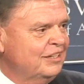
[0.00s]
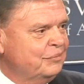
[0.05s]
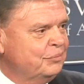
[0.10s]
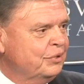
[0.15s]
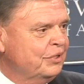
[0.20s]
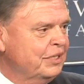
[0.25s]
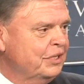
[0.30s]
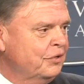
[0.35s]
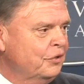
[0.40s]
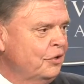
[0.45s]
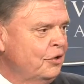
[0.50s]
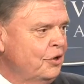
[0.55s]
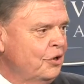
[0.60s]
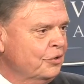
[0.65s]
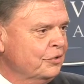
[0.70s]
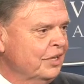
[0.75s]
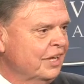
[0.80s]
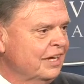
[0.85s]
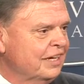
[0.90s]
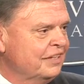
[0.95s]
put in
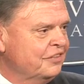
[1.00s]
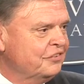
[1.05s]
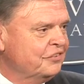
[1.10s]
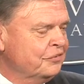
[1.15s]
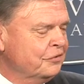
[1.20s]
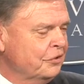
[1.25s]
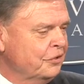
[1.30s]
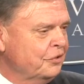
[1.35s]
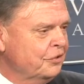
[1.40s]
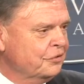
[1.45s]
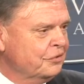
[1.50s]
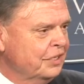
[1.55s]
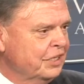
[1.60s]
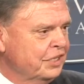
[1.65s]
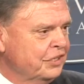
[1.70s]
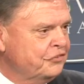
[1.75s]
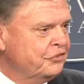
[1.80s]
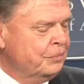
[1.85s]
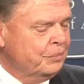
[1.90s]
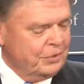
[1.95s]
long nights and long
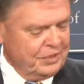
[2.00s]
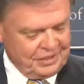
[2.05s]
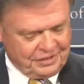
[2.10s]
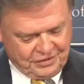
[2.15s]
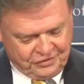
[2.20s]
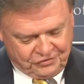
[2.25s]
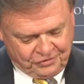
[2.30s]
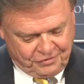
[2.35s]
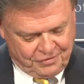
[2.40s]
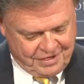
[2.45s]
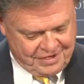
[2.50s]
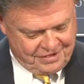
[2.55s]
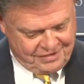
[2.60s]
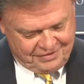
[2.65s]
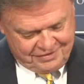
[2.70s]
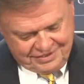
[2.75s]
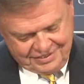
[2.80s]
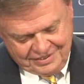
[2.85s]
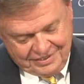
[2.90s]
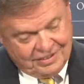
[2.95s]
days to bring this
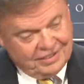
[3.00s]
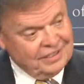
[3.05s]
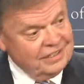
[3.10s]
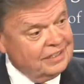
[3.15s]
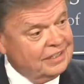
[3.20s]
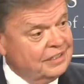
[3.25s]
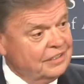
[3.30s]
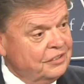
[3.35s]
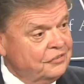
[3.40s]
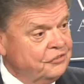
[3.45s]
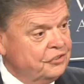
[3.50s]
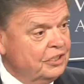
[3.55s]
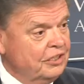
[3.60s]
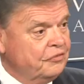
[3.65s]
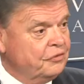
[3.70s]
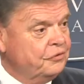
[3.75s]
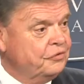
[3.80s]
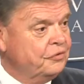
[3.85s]
around. And then Jennifer